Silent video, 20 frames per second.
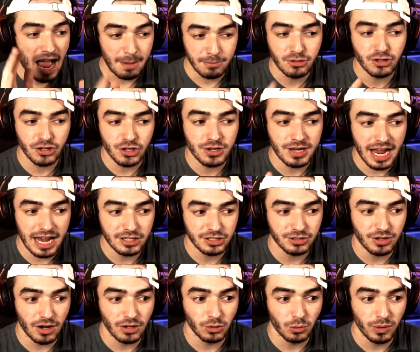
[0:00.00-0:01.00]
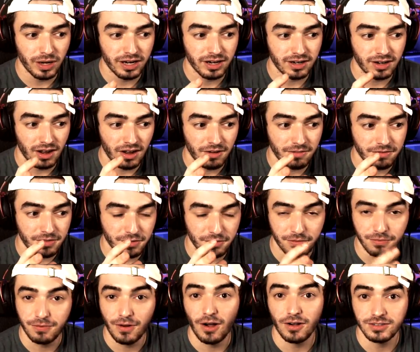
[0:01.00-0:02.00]
I'm sure you guys are all aware of
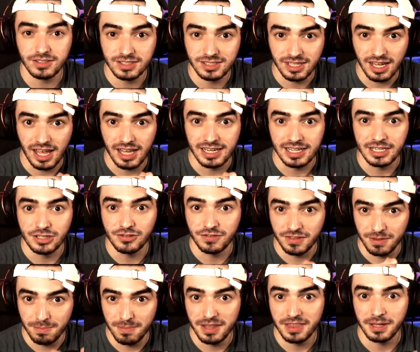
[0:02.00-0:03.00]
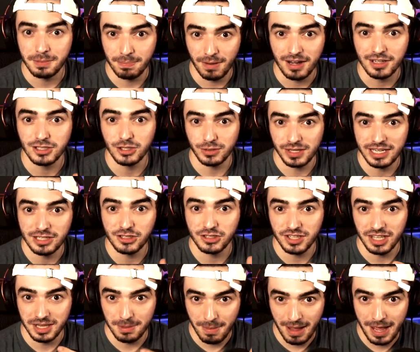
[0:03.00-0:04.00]
the vaults at each of the Mythic boss
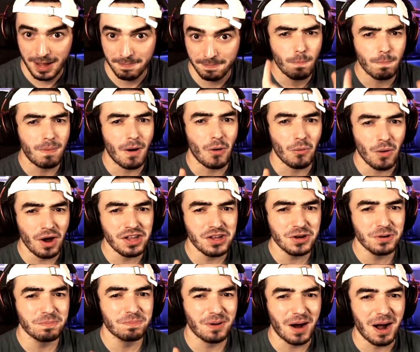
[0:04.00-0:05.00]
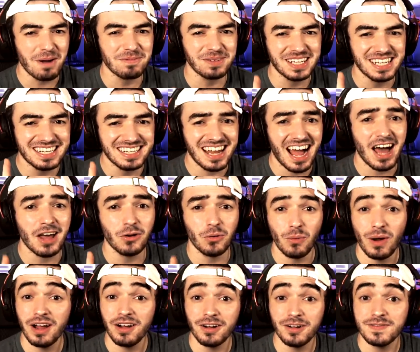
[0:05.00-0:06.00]
locations on the map, but what you're probably not
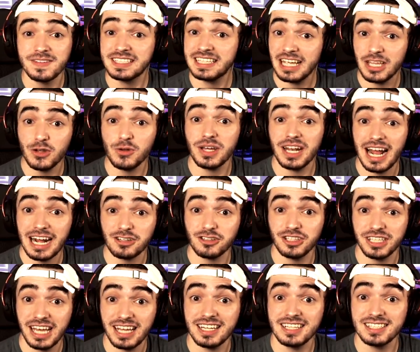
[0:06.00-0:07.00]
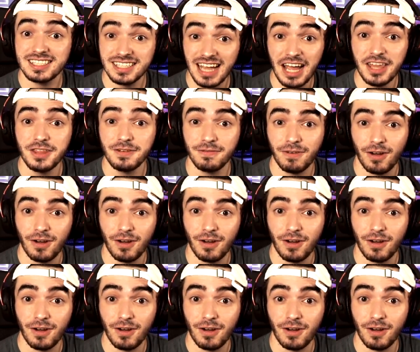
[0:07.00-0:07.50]
aware of is that you can actually get inside the